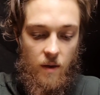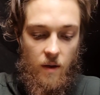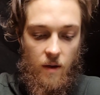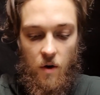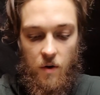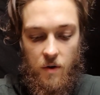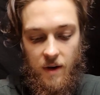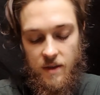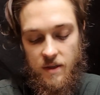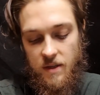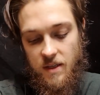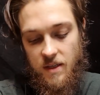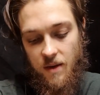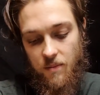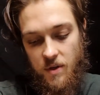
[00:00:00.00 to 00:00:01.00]
on at the
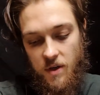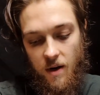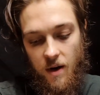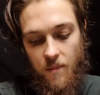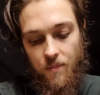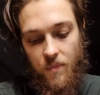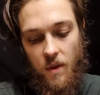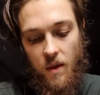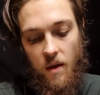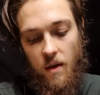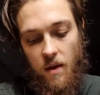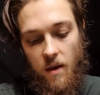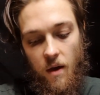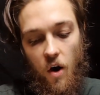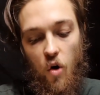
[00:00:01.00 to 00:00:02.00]
same time,
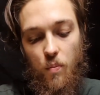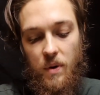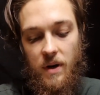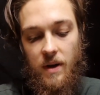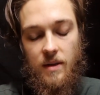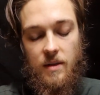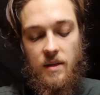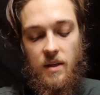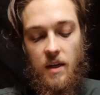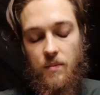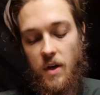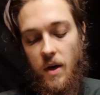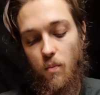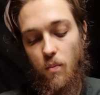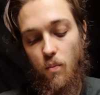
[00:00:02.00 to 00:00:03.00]
open at the same
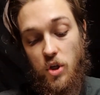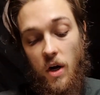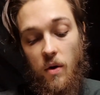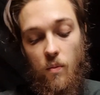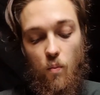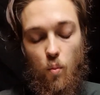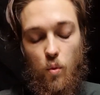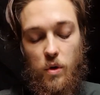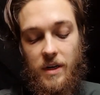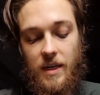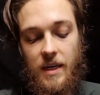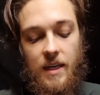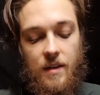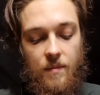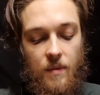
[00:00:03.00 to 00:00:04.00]
time, which I would
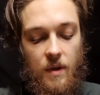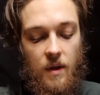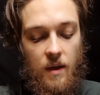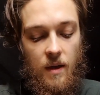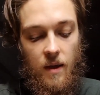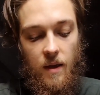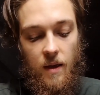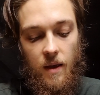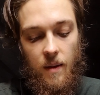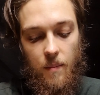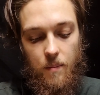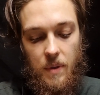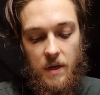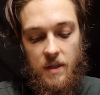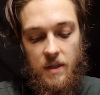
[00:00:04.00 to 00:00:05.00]
need.
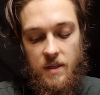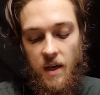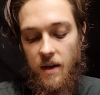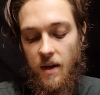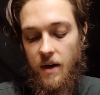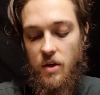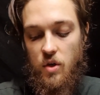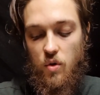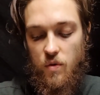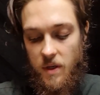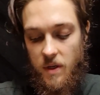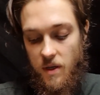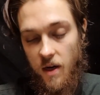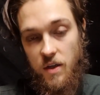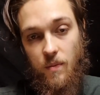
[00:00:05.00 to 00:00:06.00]
But instead I use my
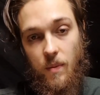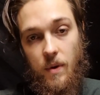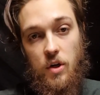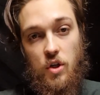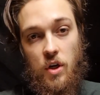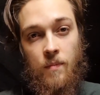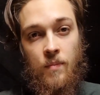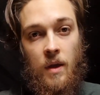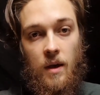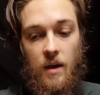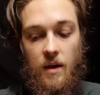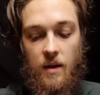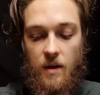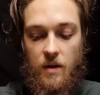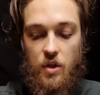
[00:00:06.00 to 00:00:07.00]
task manager
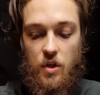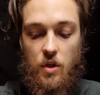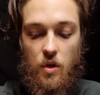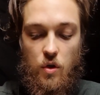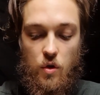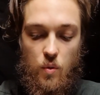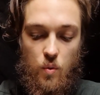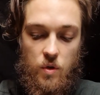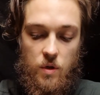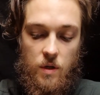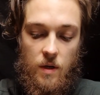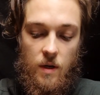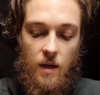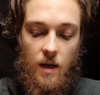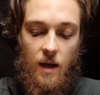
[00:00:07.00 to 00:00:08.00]
and I just use
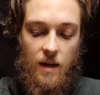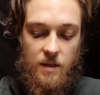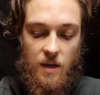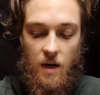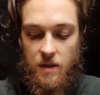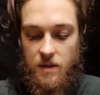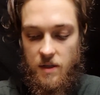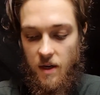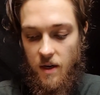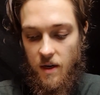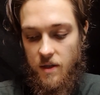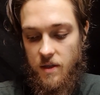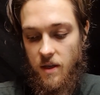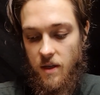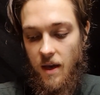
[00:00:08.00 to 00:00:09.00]
a task
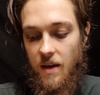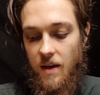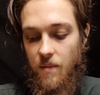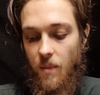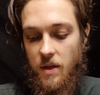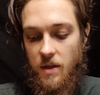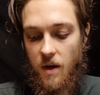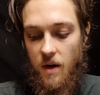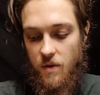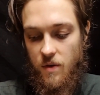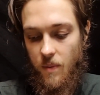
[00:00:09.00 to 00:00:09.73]
list in my task